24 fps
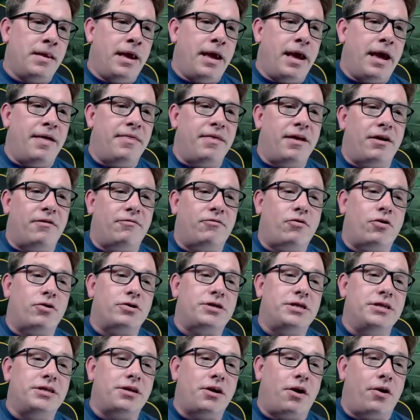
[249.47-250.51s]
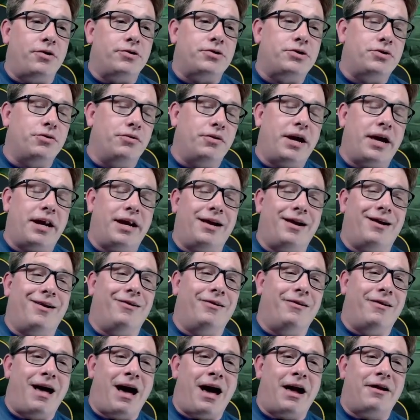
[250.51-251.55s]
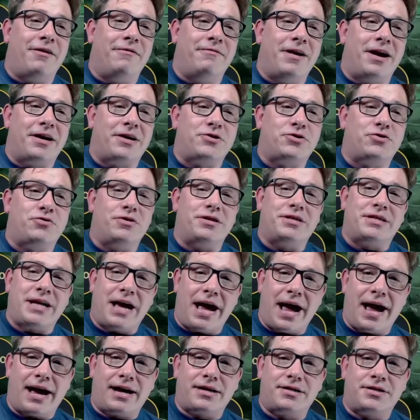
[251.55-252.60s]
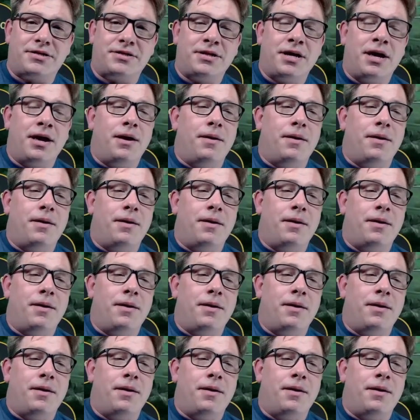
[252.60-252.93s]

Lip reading: And then, of course, he's also getting a lot of extra attacks